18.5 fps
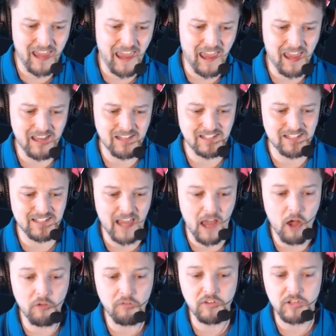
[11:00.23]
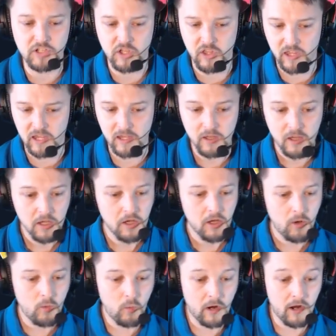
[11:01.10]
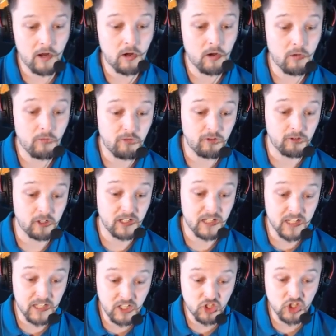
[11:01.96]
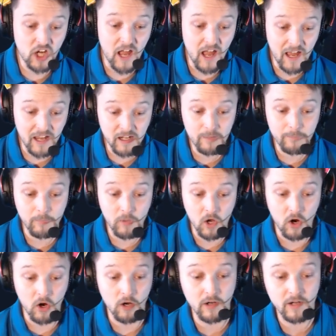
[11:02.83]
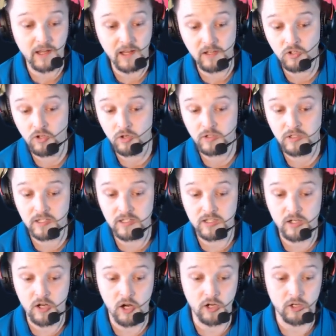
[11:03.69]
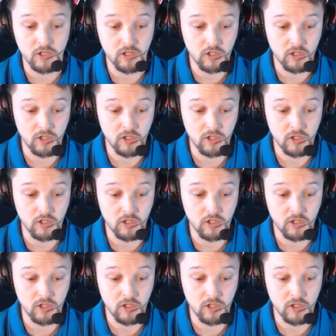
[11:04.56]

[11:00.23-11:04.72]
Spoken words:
a salvage thing where for each item card in your discard,